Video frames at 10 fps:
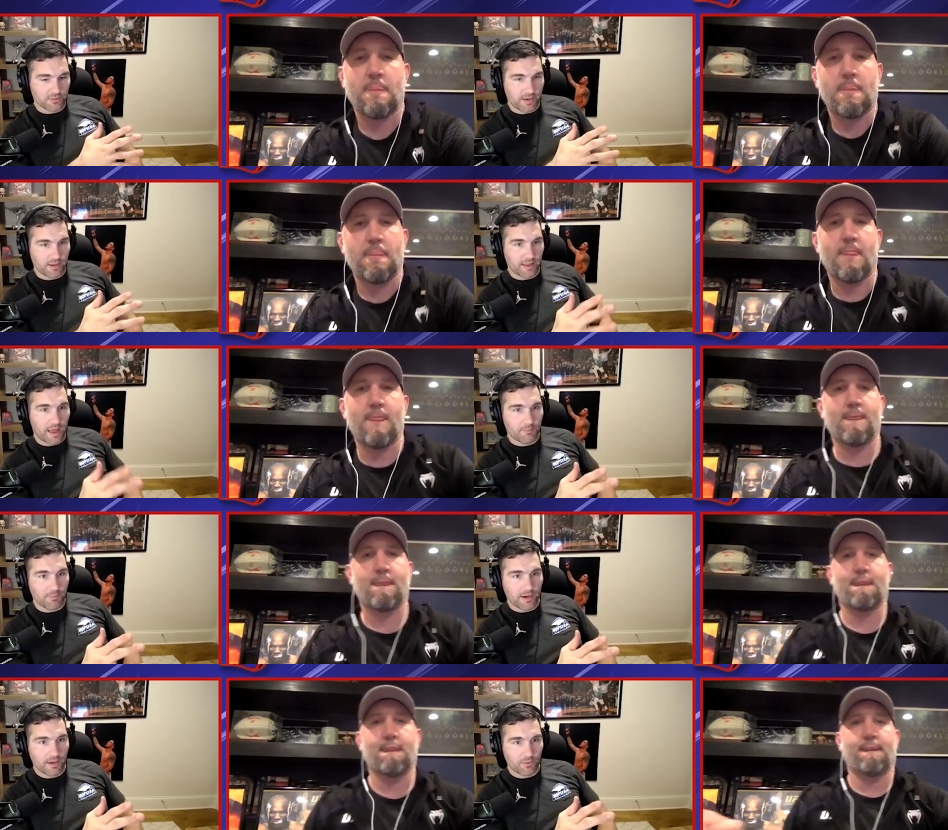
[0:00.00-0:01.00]
Speaker 1: make a lot
Speaker 2: of
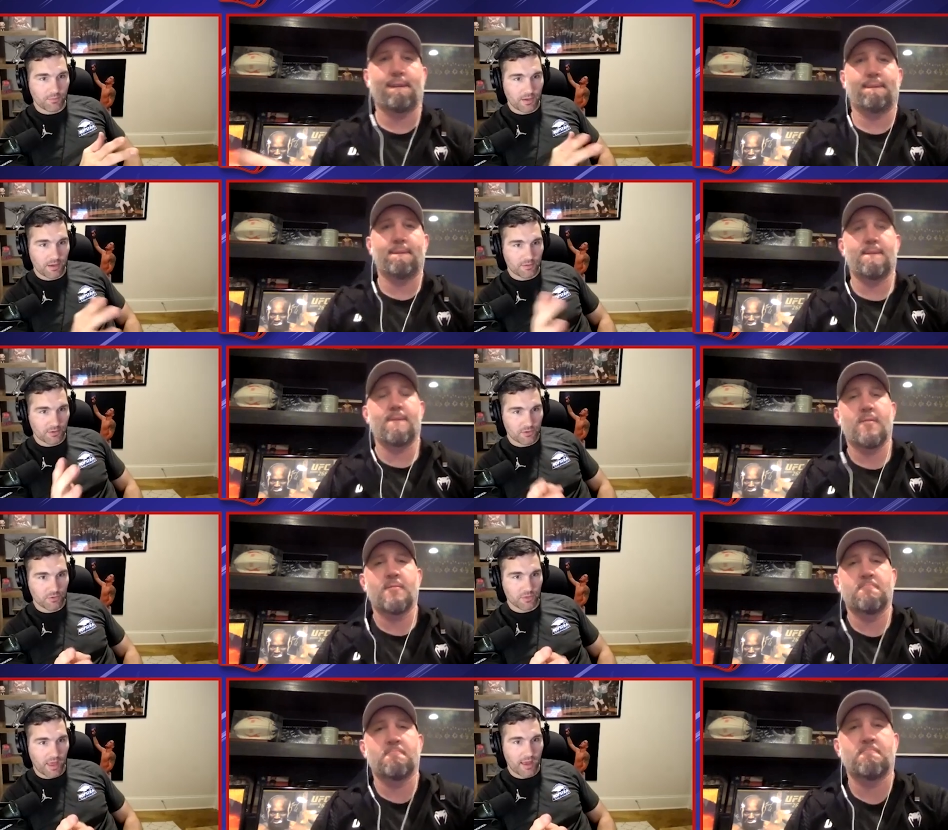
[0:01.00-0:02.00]
money with being able to
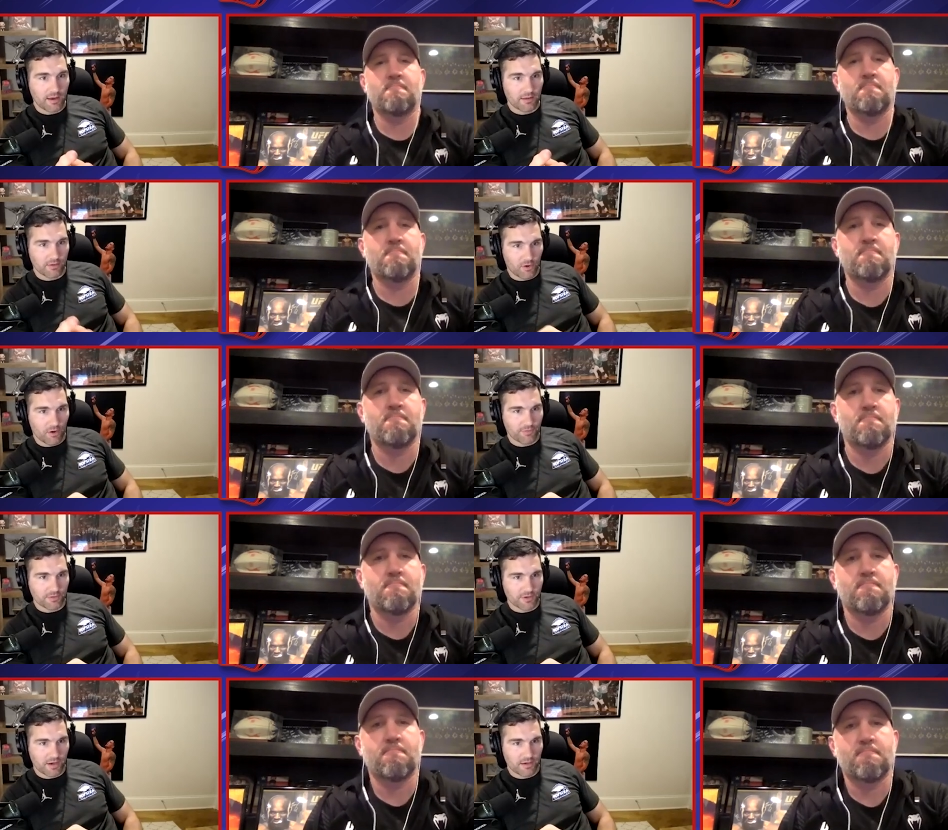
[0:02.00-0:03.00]
do that in their
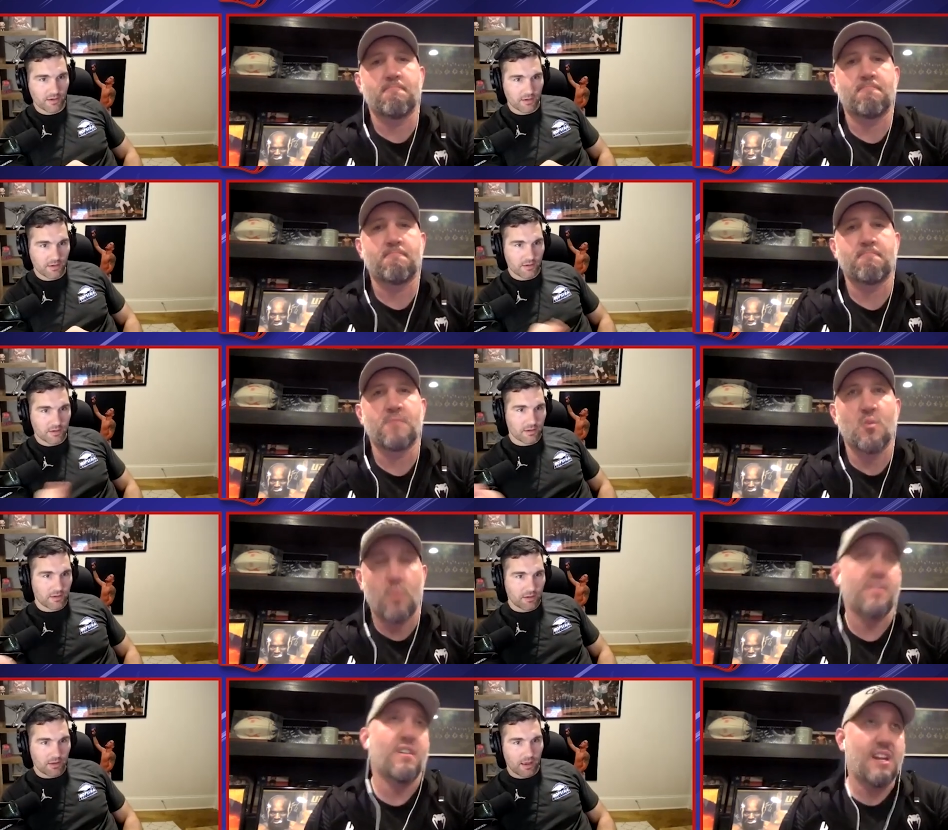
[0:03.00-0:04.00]
office, right? With
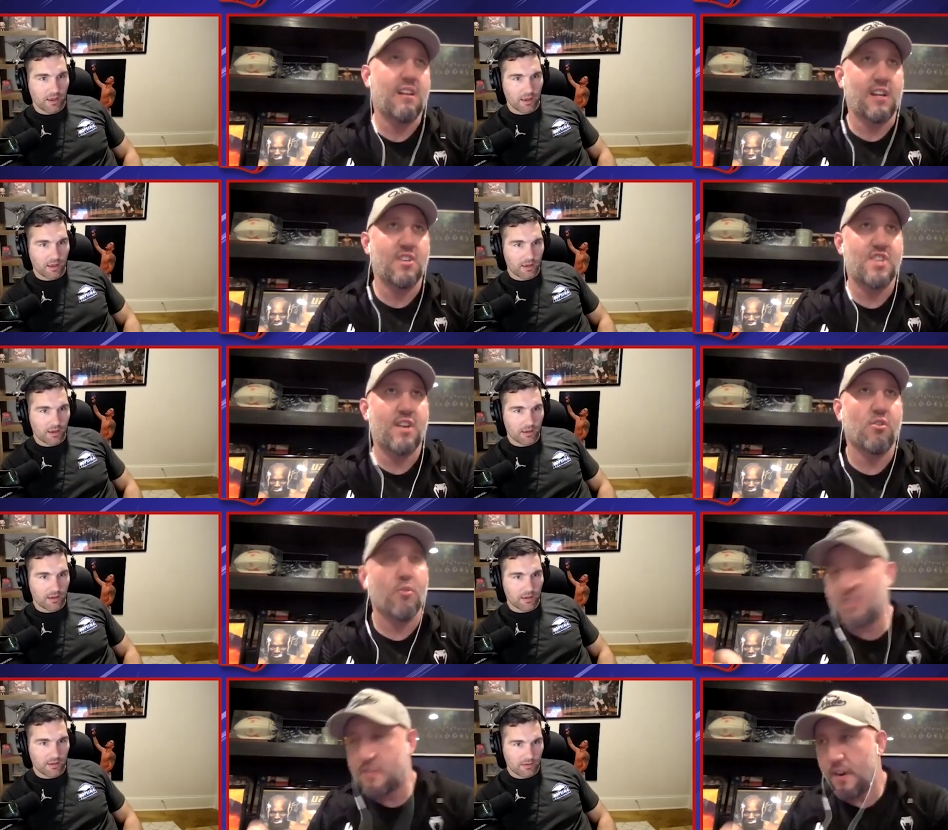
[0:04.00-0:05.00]
the needling in general,
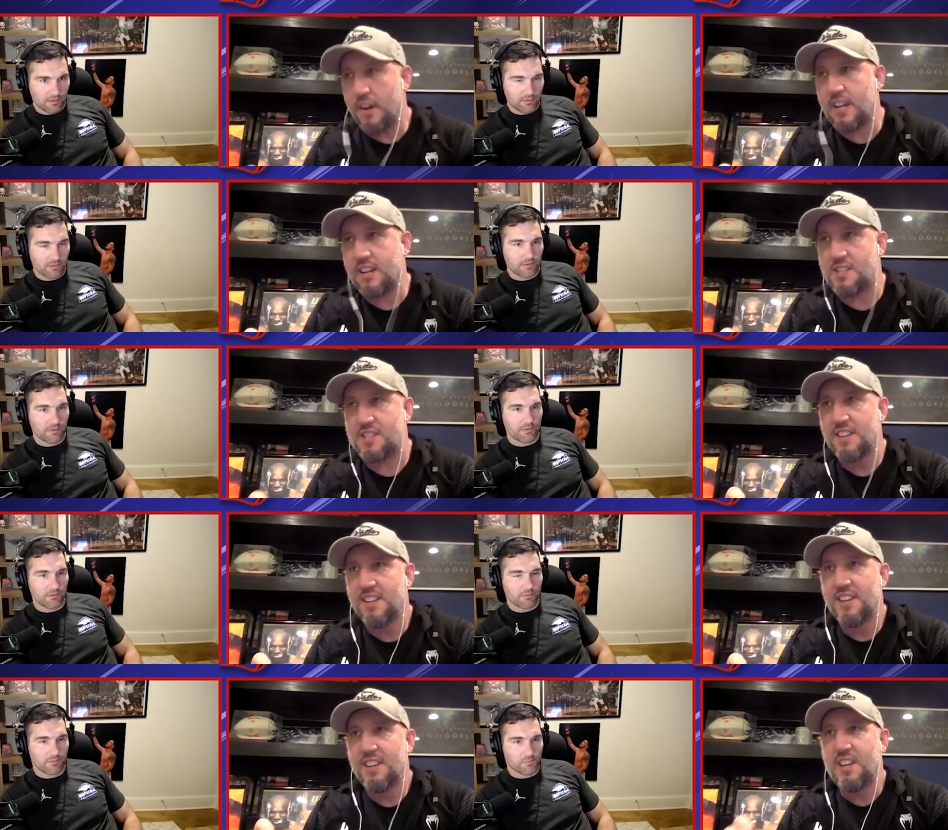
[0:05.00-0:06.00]
it's funny because
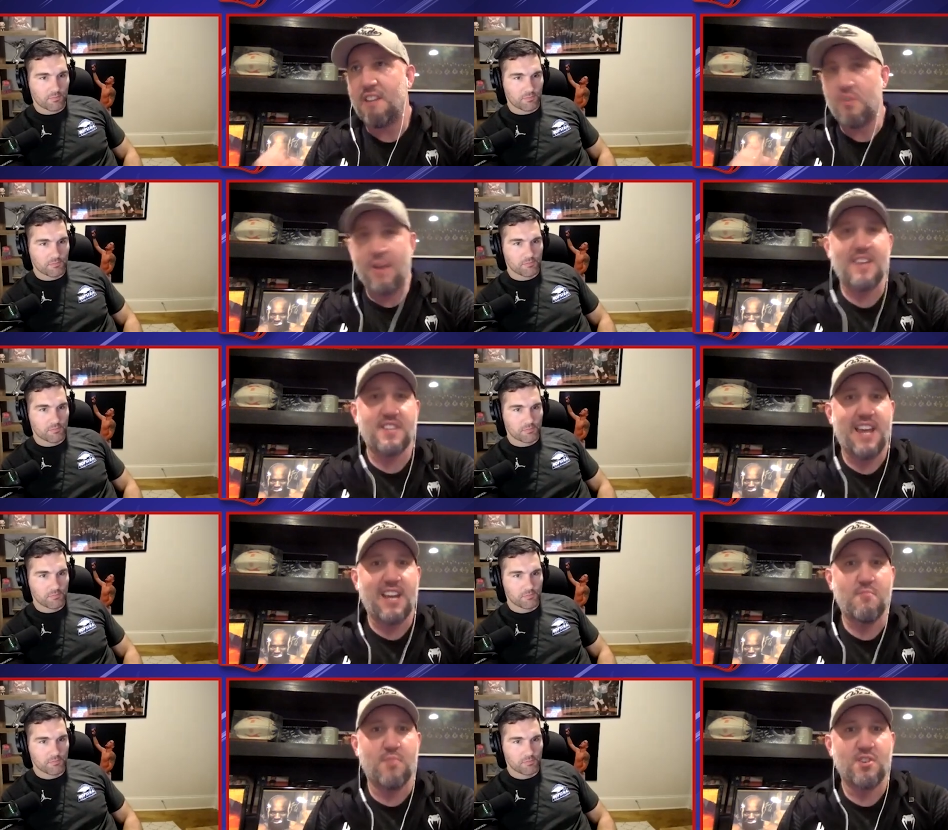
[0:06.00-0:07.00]
if you ask an
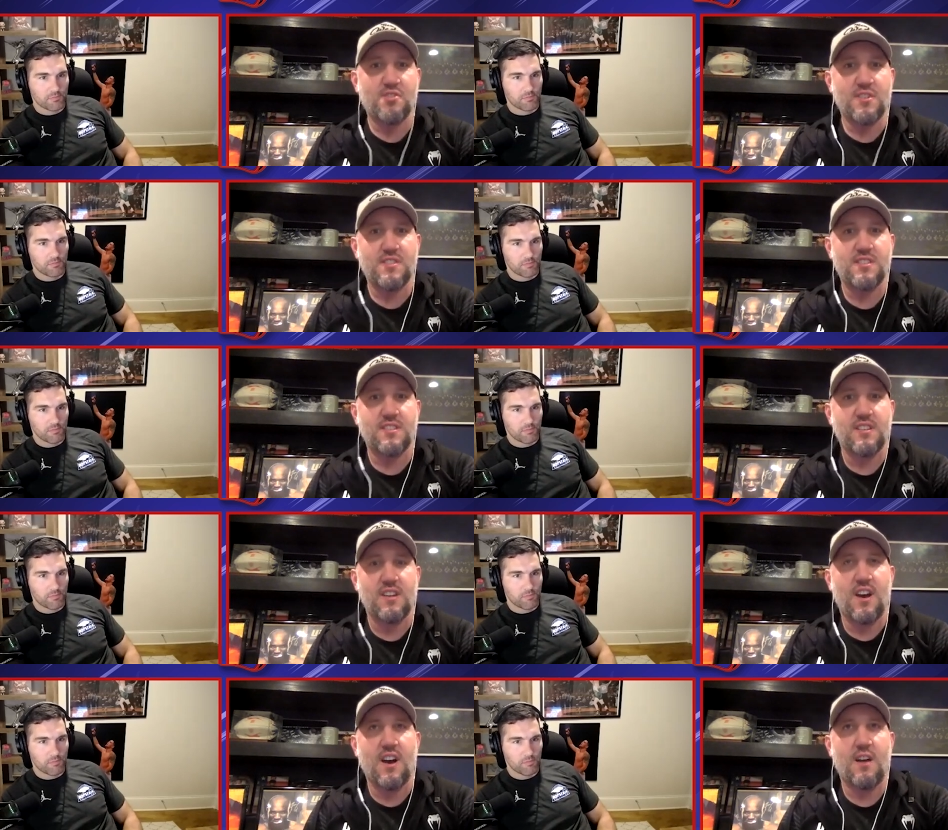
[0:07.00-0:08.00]
acupuncturist
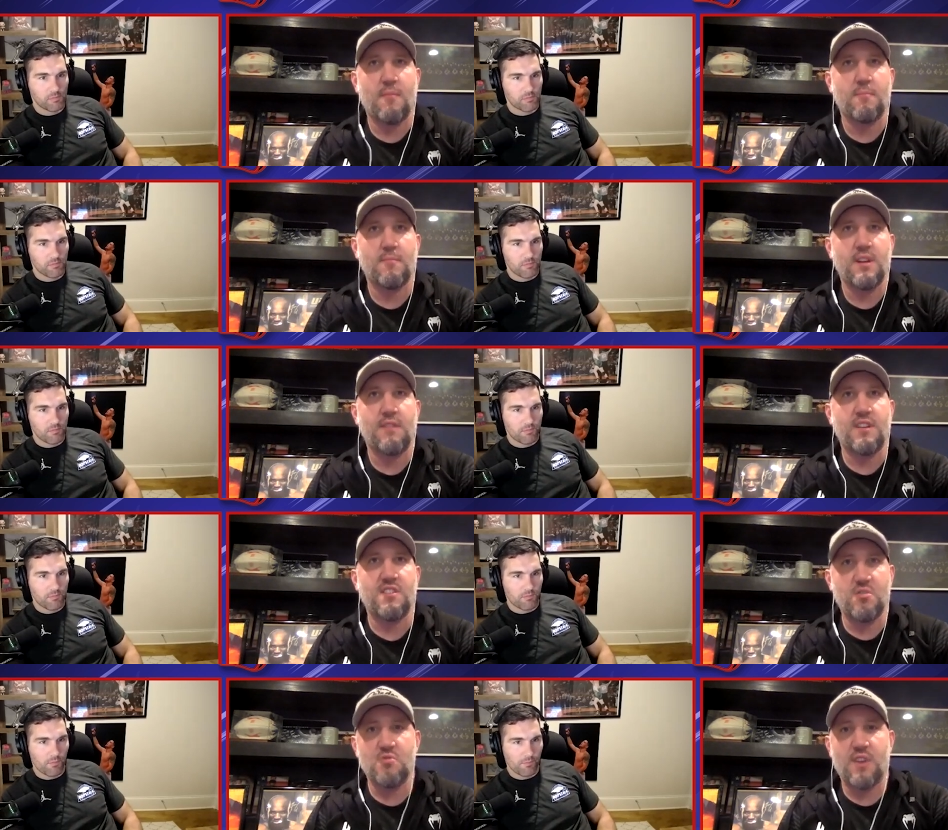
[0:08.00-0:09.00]
um, if they
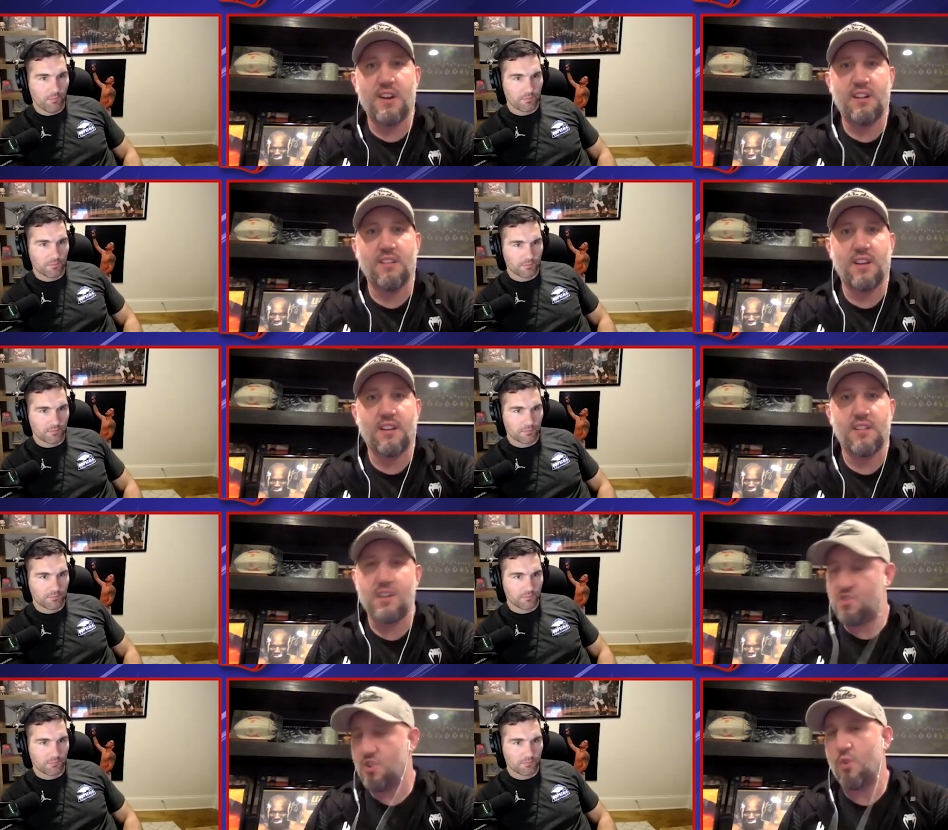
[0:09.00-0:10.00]
do dry needling, they
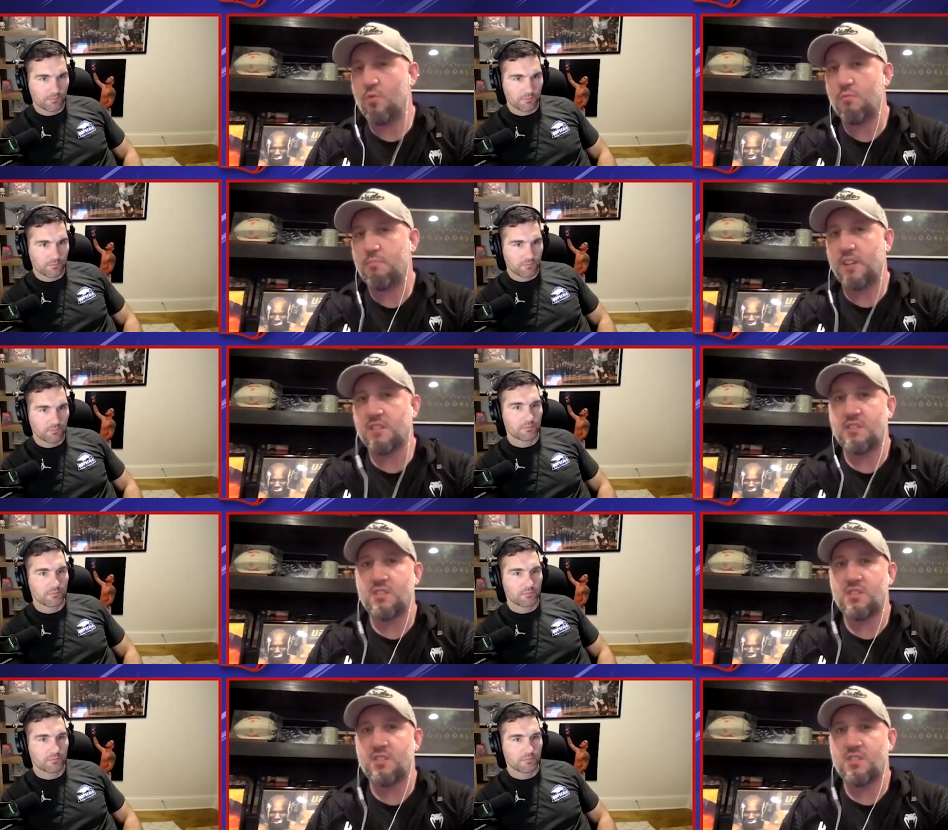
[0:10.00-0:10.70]
don't because it's a